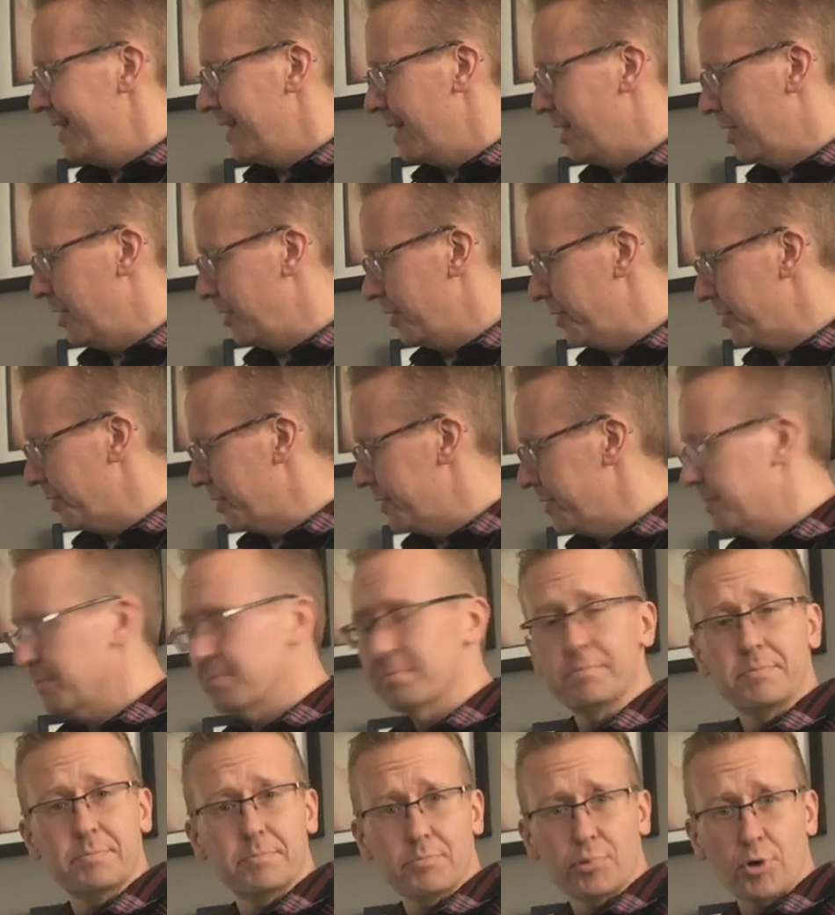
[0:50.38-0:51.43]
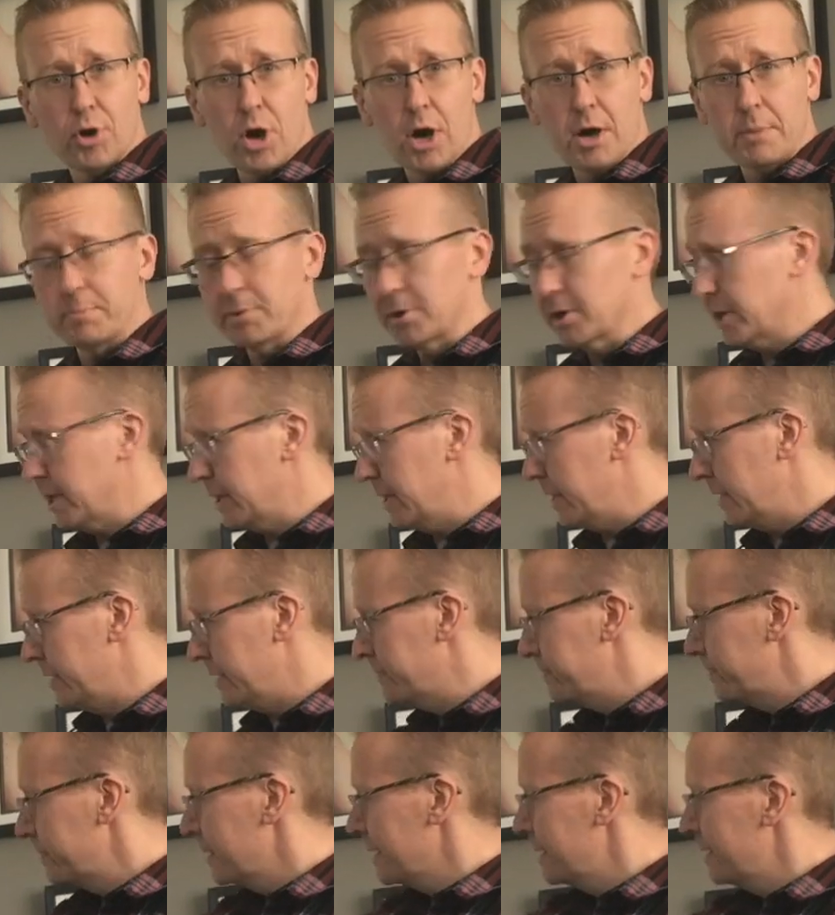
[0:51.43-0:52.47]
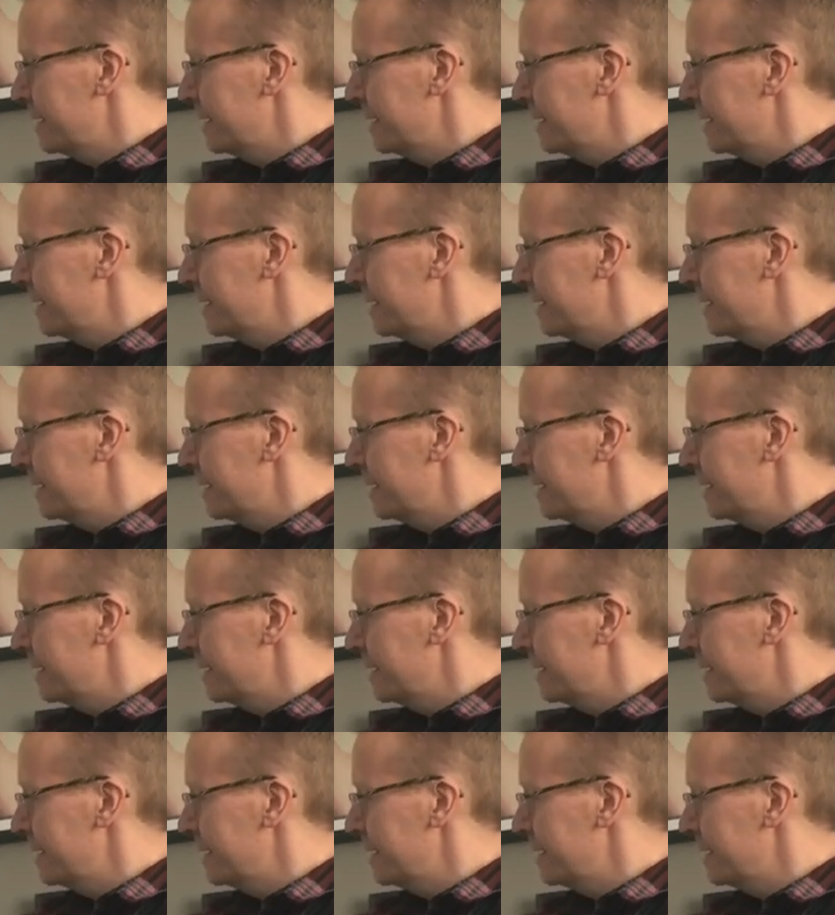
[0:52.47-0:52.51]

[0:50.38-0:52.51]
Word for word: health, property,